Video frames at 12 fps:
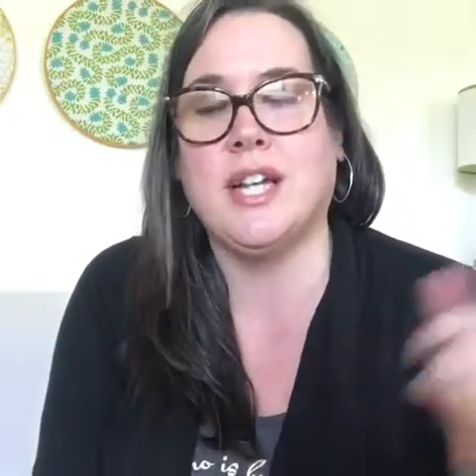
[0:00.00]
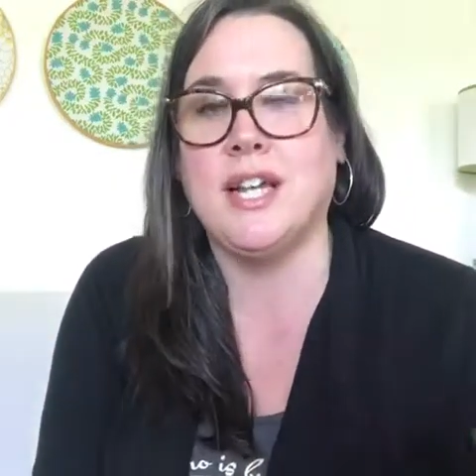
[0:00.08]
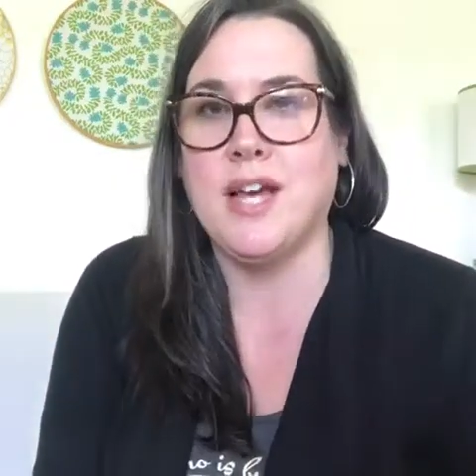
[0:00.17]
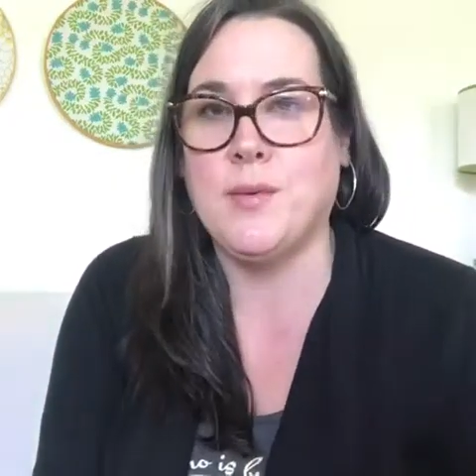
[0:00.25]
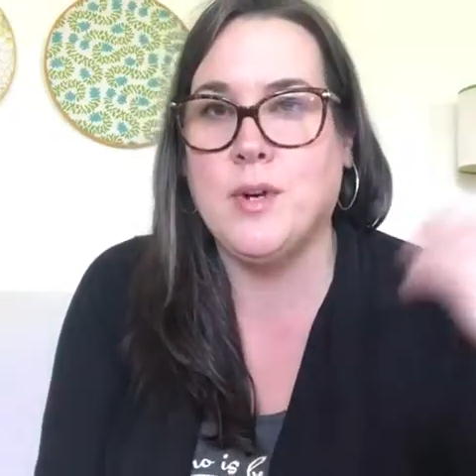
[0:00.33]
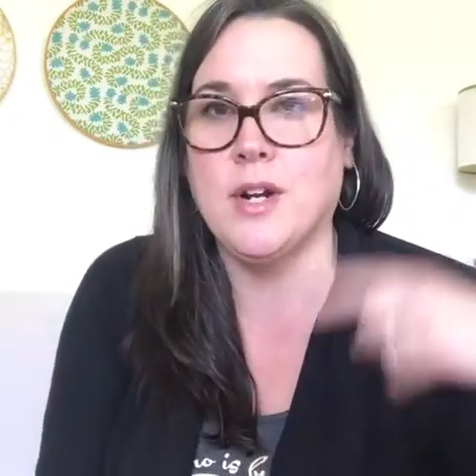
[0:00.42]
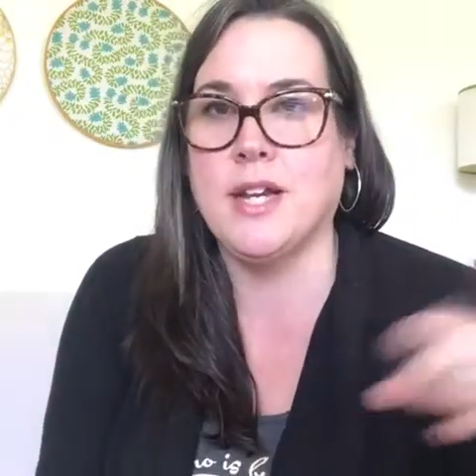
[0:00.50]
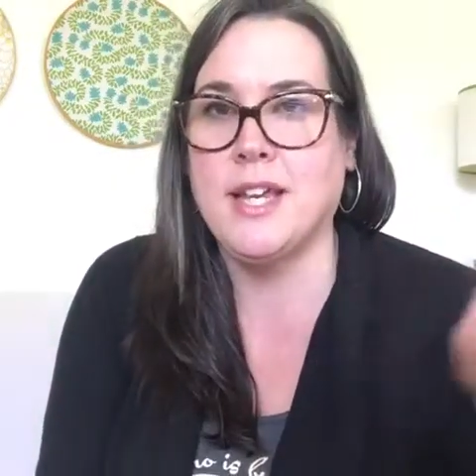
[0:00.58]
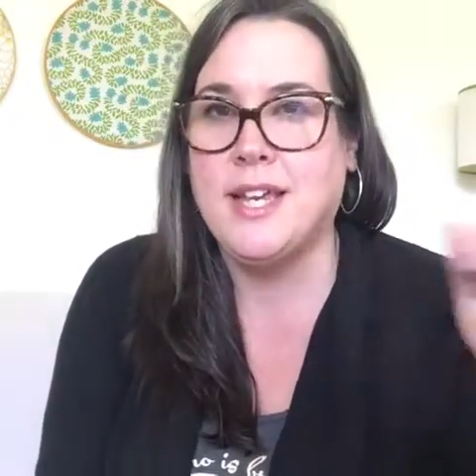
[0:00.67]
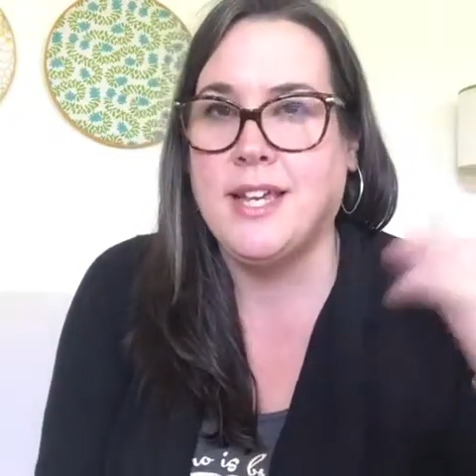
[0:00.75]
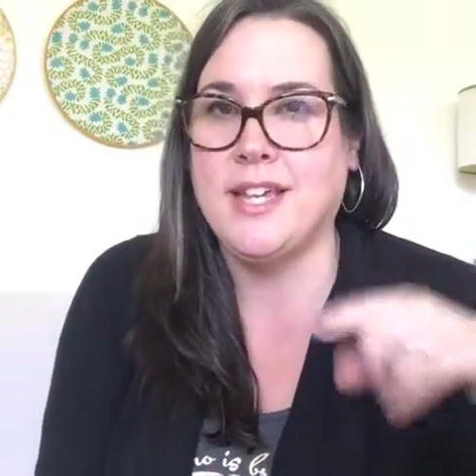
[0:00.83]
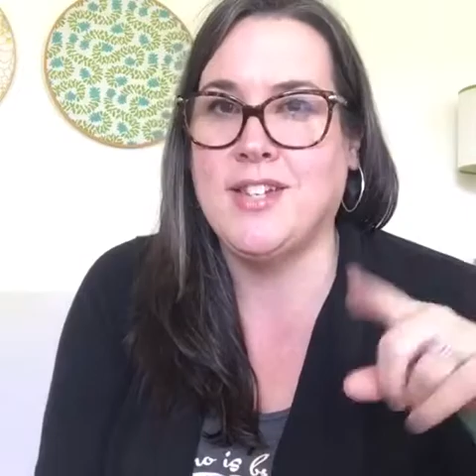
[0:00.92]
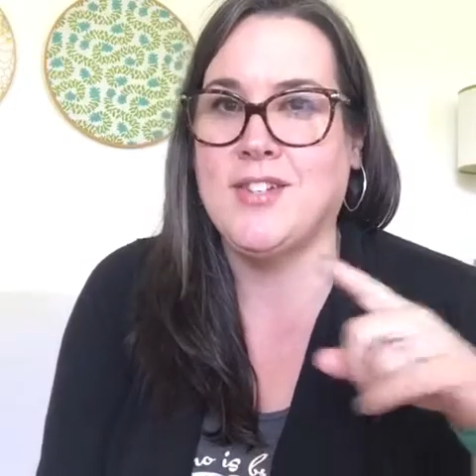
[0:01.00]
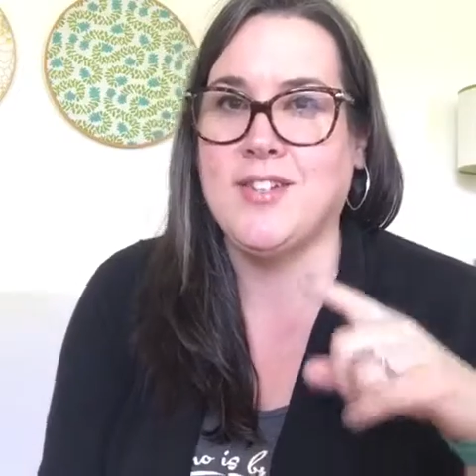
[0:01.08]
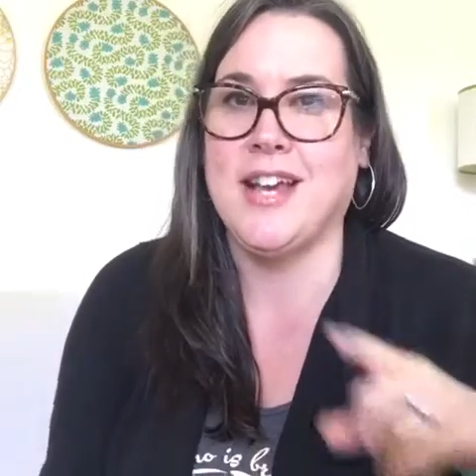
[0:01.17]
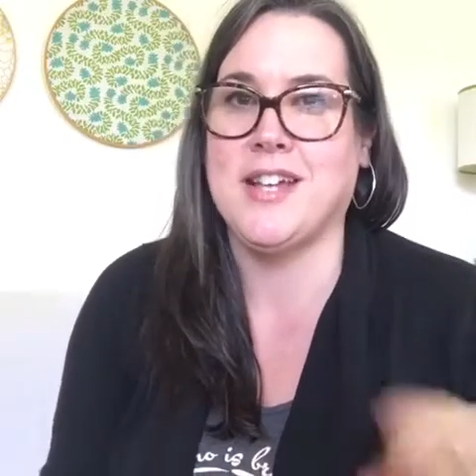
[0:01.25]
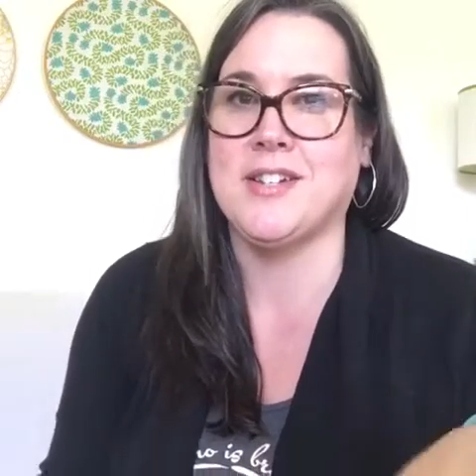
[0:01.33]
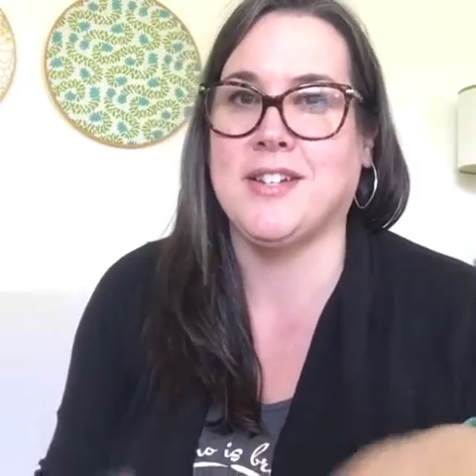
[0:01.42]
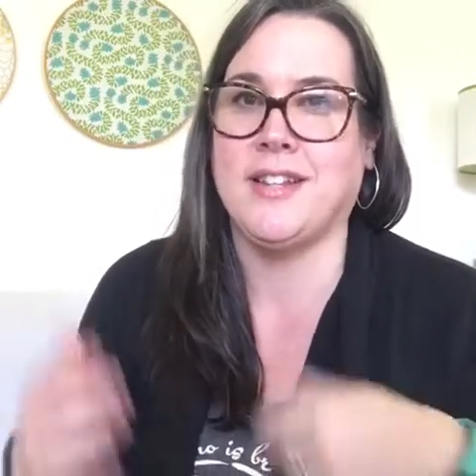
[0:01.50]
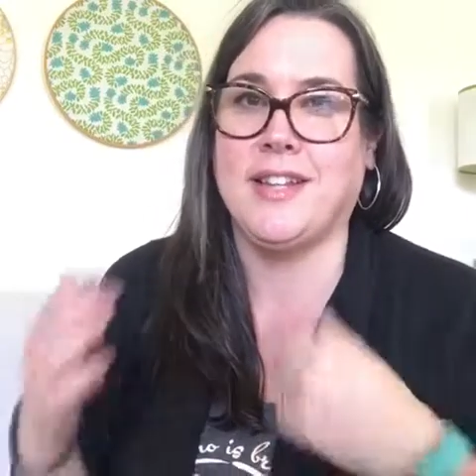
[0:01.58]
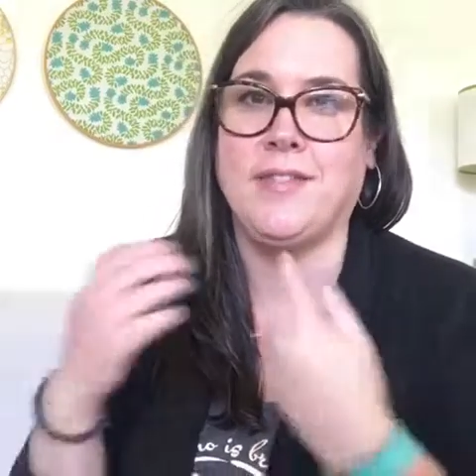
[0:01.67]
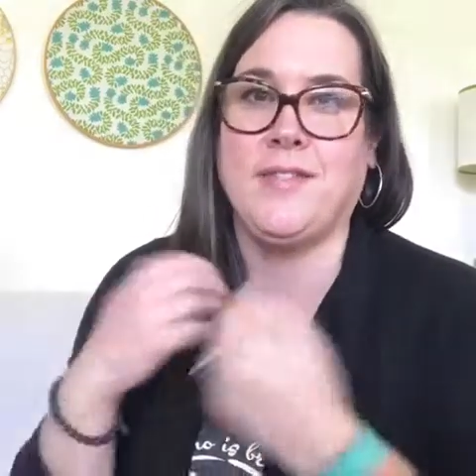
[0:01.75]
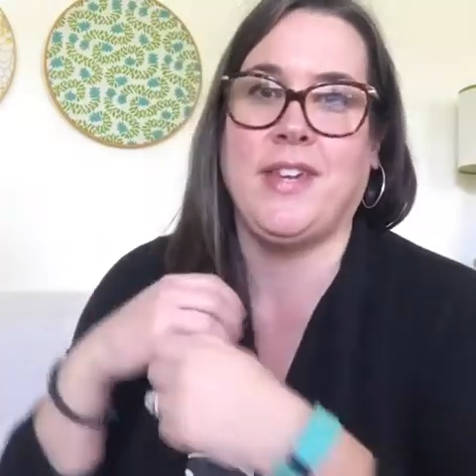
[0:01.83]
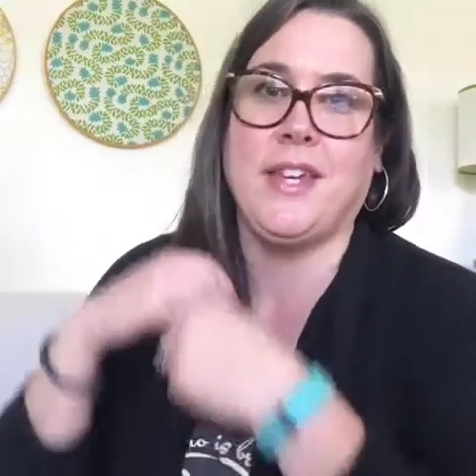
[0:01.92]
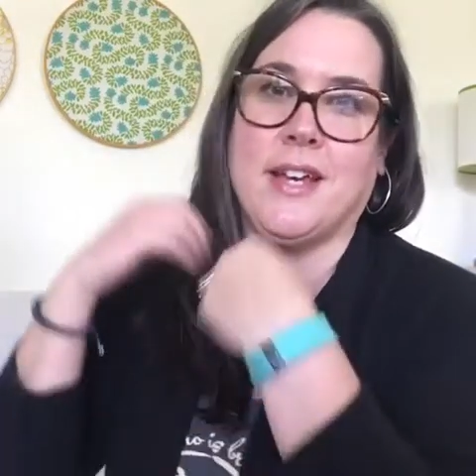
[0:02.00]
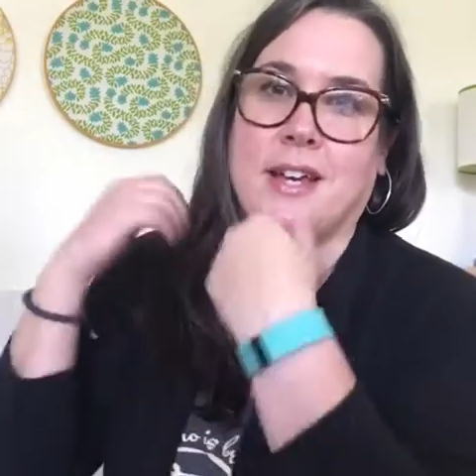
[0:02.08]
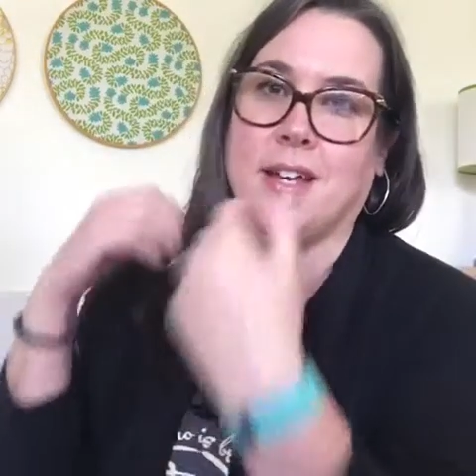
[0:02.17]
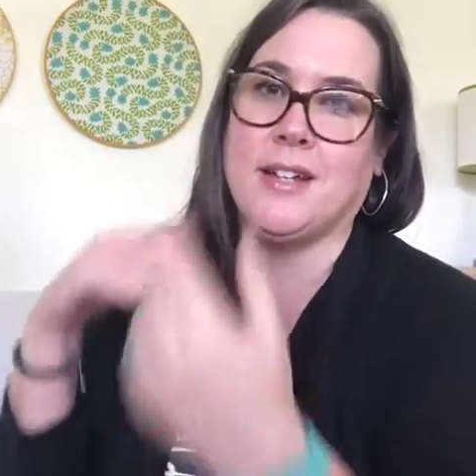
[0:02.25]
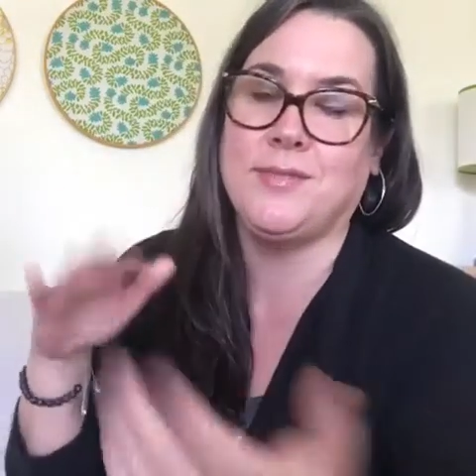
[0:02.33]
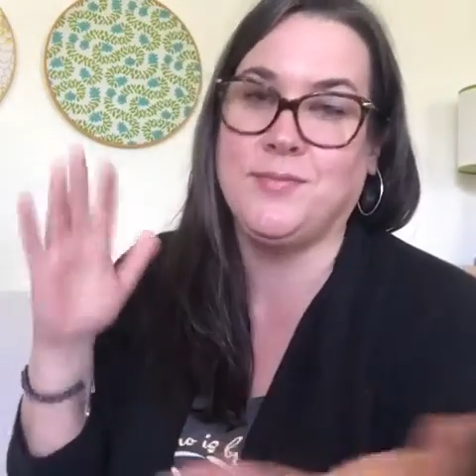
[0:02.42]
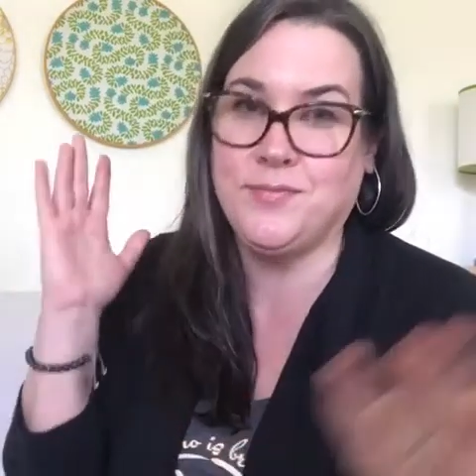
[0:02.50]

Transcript: and I work internationally via